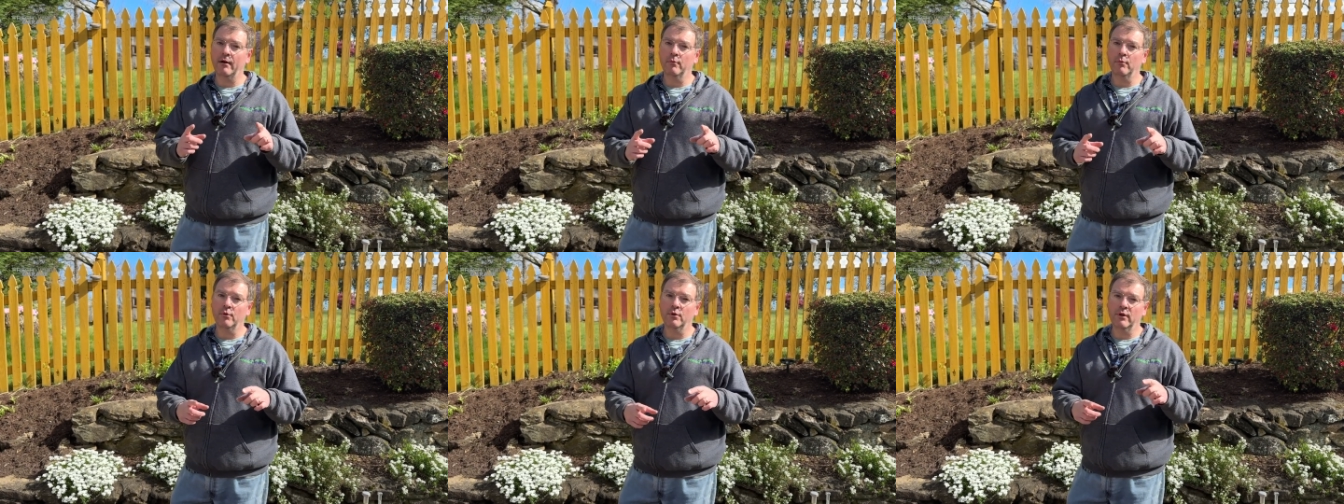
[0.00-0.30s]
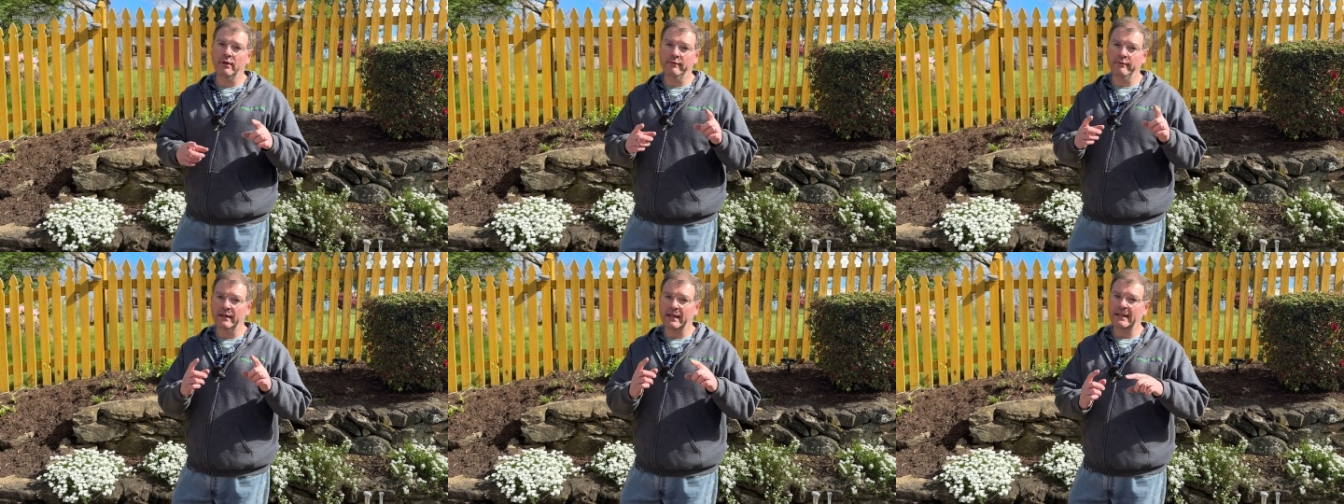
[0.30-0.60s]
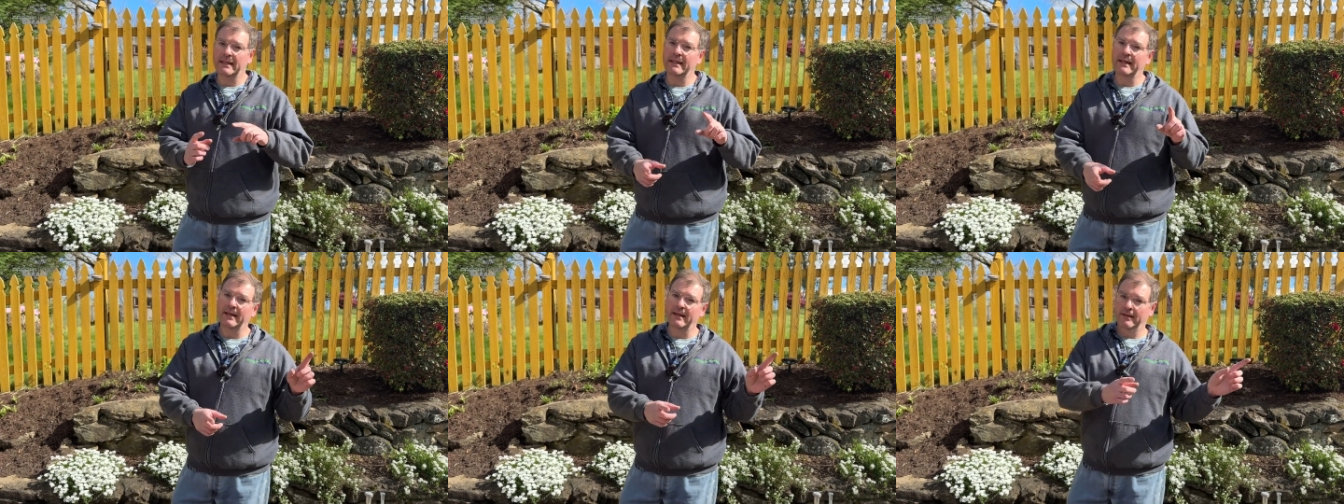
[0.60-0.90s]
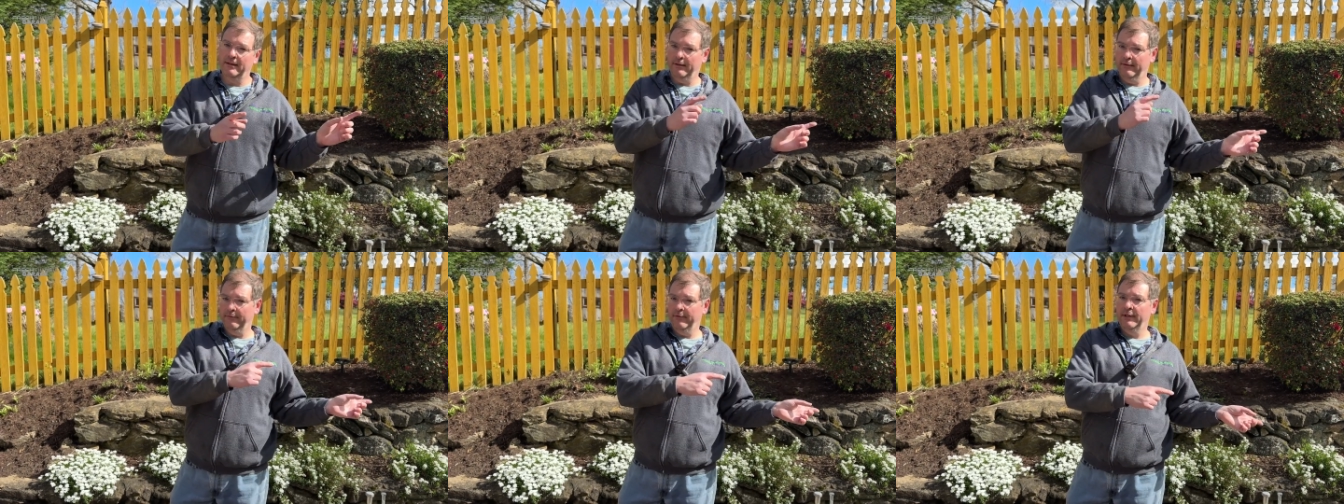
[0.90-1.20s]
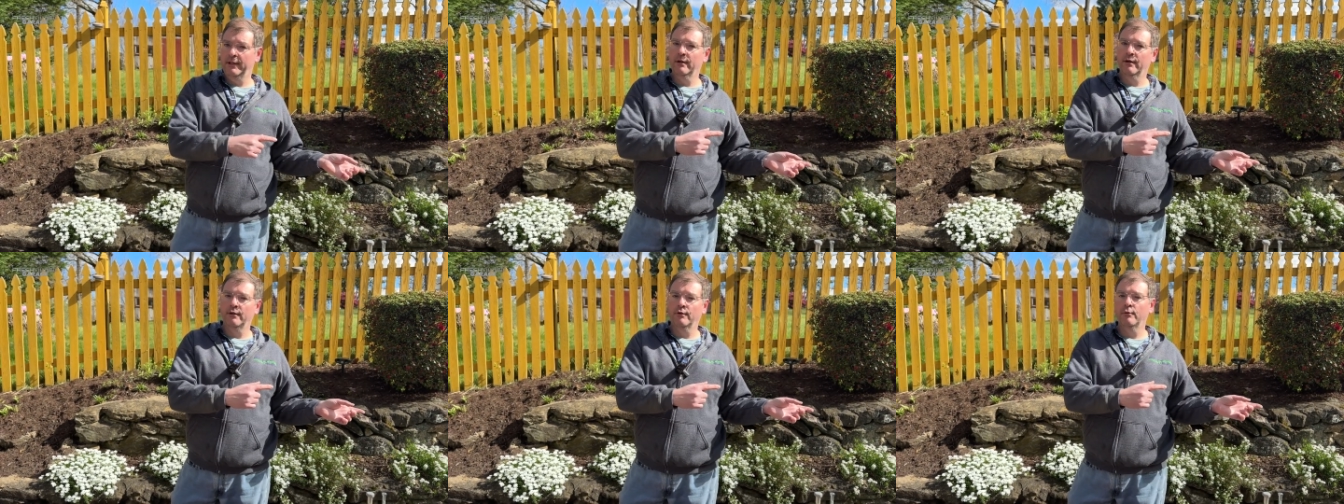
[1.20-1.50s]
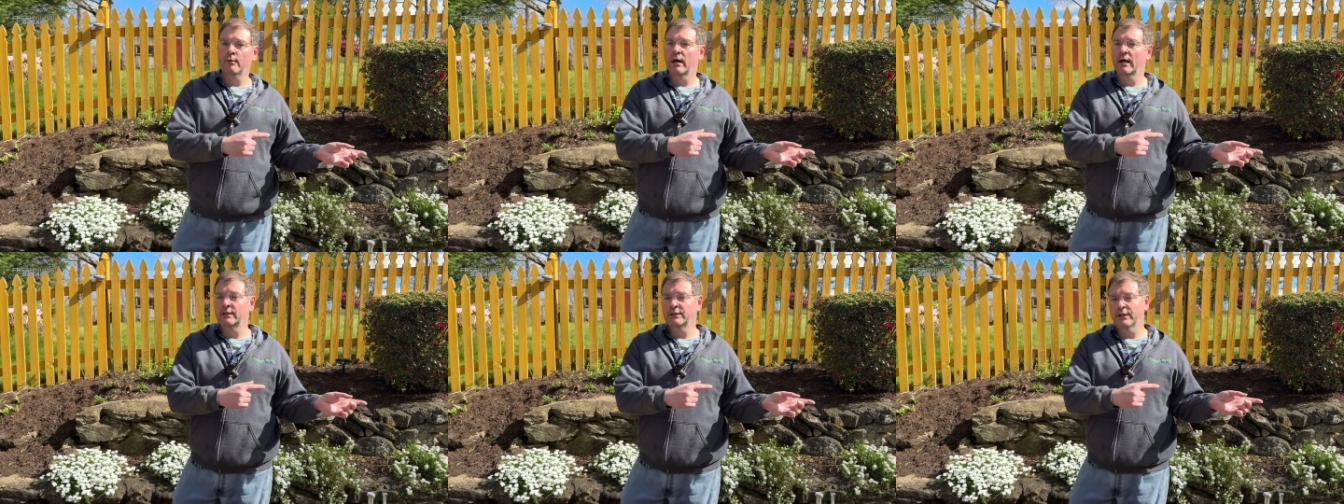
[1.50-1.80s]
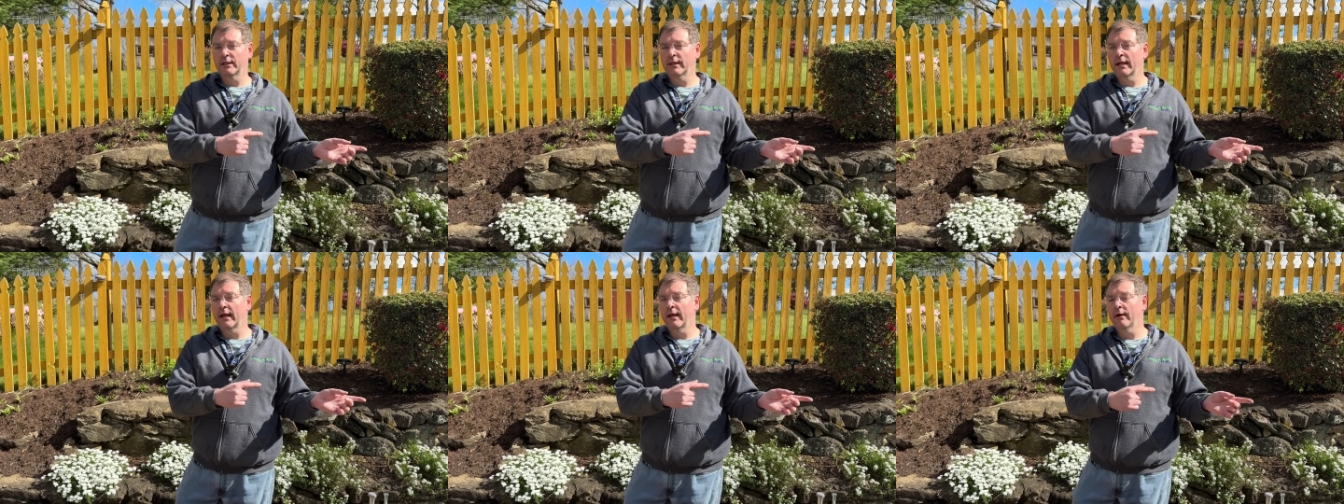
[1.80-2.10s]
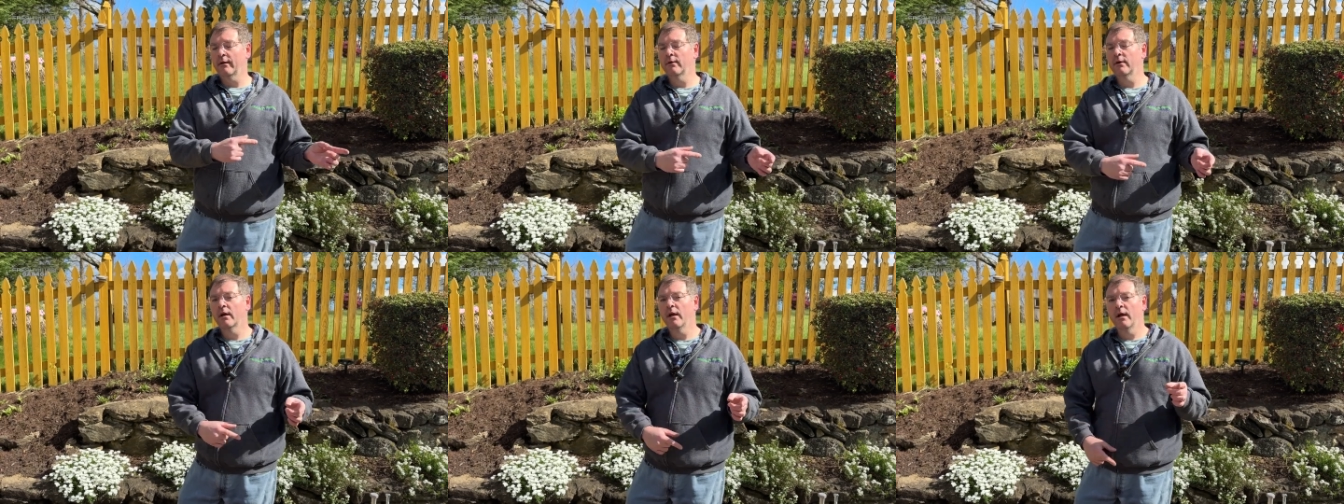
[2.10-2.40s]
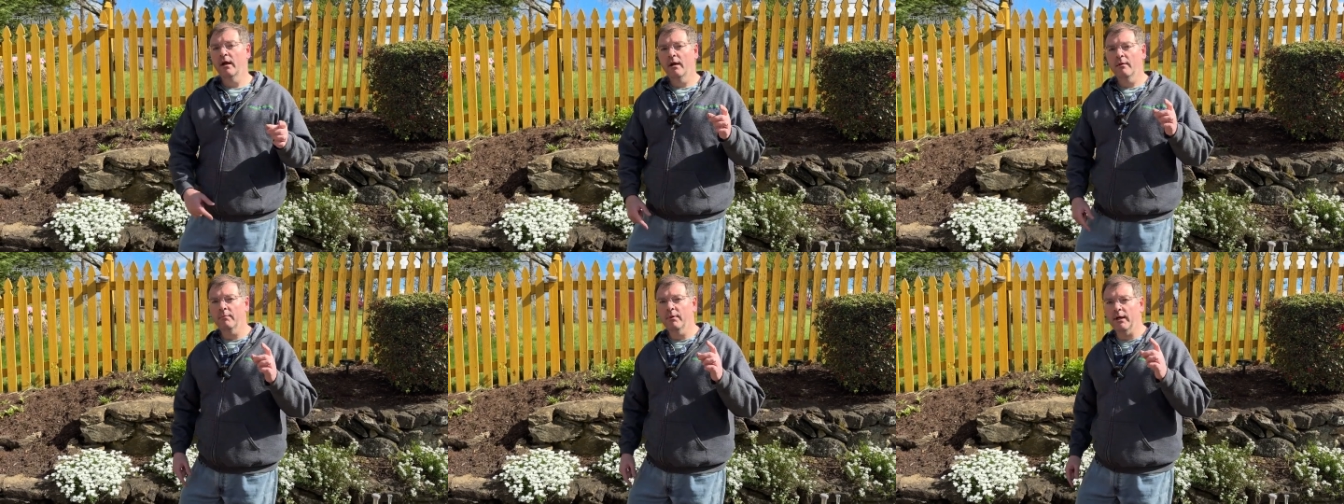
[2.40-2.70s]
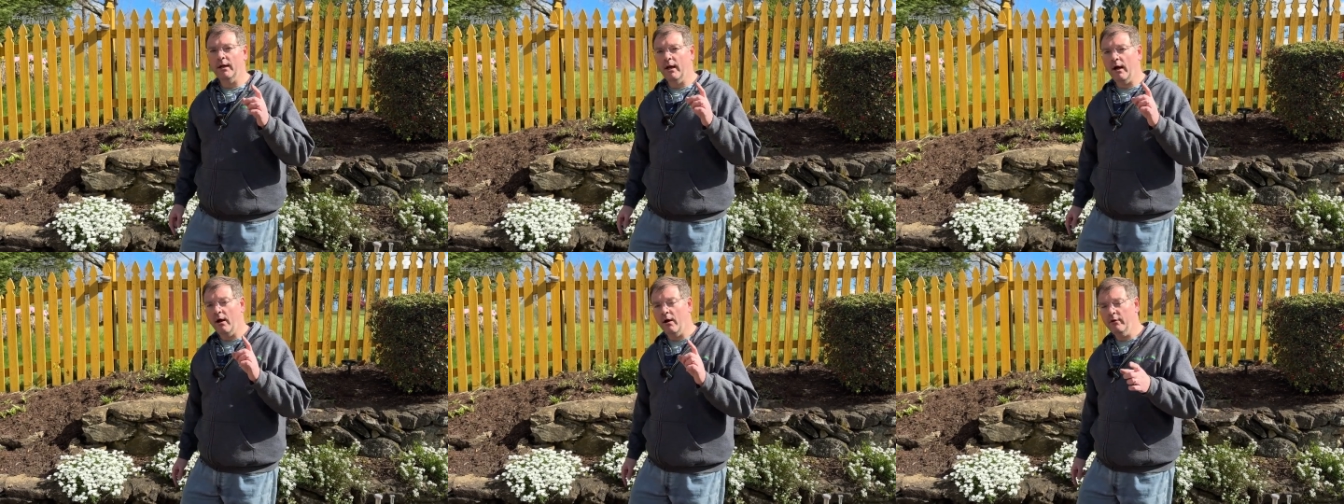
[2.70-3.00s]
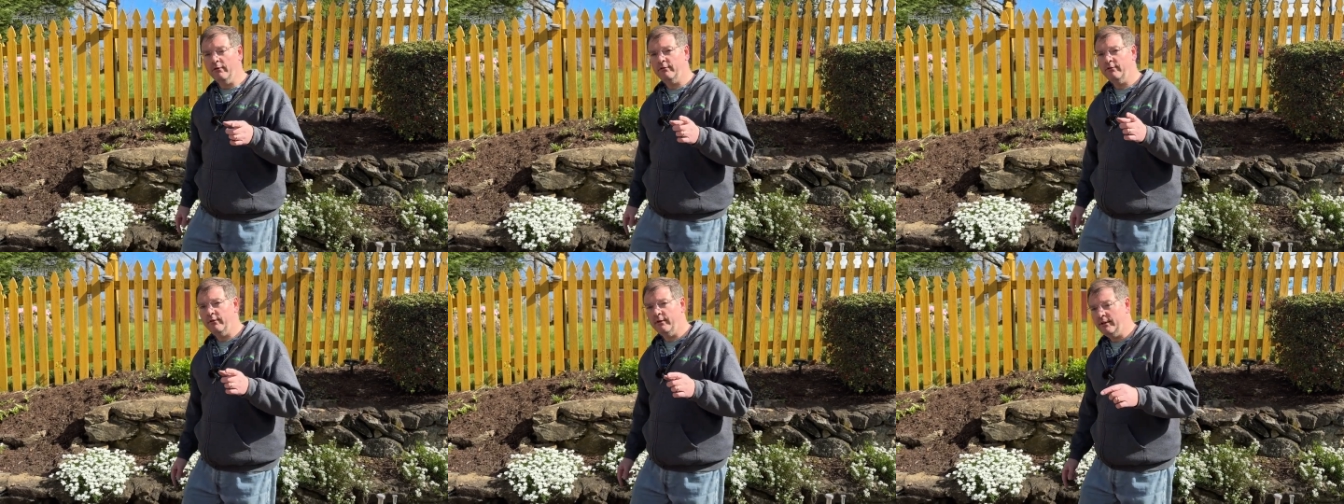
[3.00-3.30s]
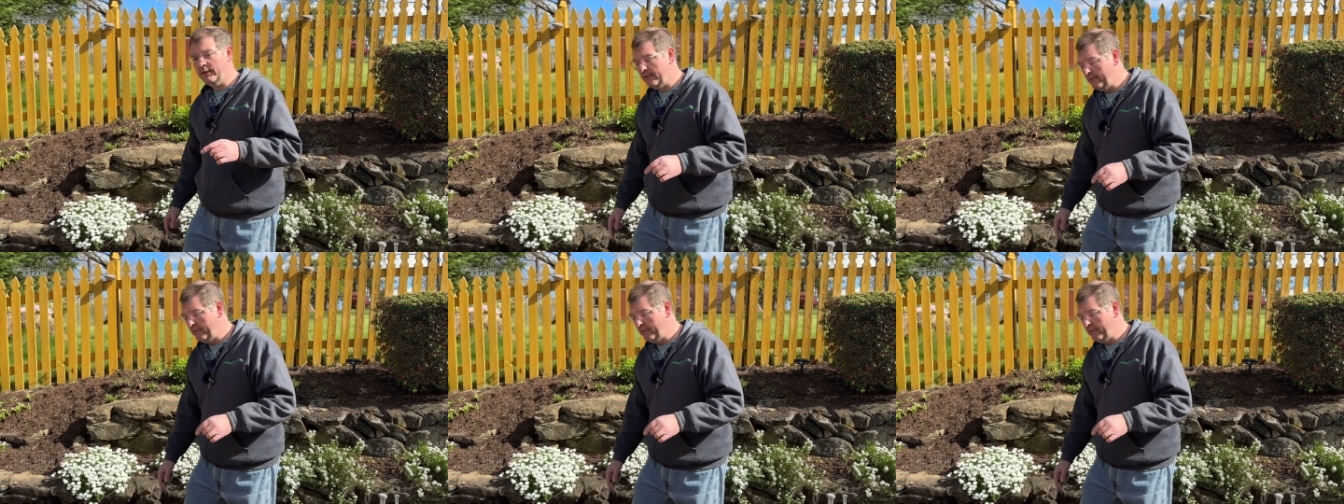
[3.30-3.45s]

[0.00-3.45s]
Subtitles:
We'll leave it at the end of the video you're watching now. But also at the